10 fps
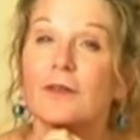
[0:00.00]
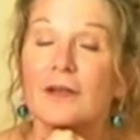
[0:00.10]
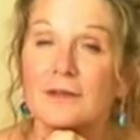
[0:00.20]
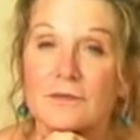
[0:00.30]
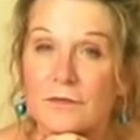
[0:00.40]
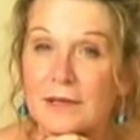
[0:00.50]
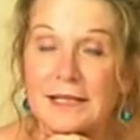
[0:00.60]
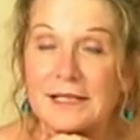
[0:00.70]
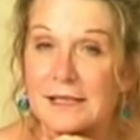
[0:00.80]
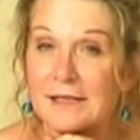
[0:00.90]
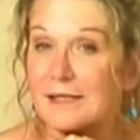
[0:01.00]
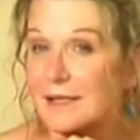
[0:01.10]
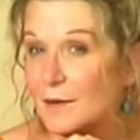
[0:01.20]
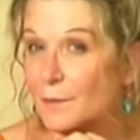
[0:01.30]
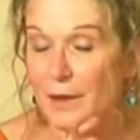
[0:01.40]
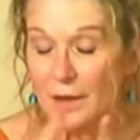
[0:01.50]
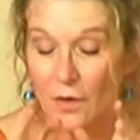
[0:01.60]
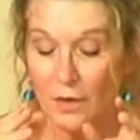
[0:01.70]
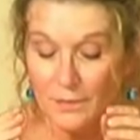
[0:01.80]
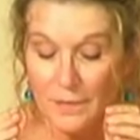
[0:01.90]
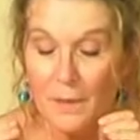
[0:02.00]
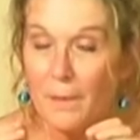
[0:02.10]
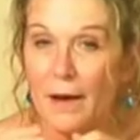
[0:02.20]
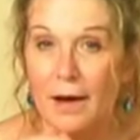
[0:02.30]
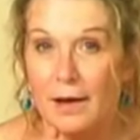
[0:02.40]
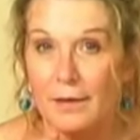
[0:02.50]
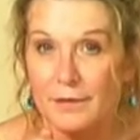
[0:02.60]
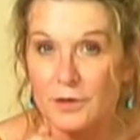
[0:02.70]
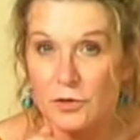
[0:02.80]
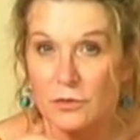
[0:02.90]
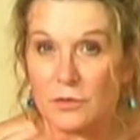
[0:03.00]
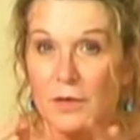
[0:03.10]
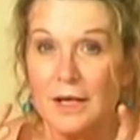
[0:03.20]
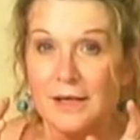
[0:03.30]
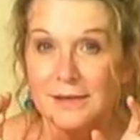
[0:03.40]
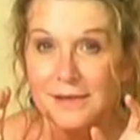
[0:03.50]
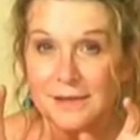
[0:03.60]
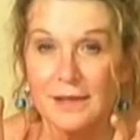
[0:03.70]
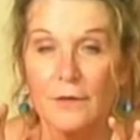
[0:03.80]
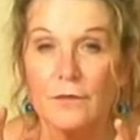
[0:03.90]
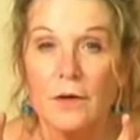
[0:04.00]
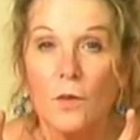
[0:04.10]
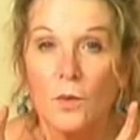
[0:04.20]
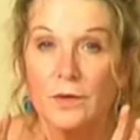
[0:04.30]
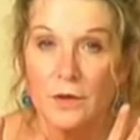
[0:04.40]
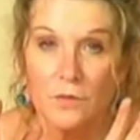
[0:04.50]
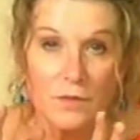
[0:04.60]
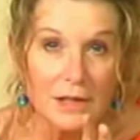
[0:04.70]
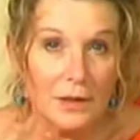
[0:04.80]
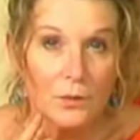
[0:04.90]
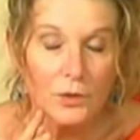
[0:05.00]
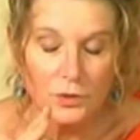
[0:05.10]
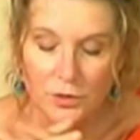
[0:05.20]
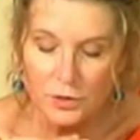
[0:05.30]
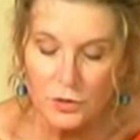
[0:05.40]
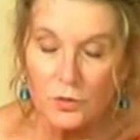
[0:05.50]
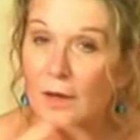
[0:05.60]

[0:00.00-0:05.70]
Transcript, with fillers: it really did set me on my path to discovering what I really wanted to do.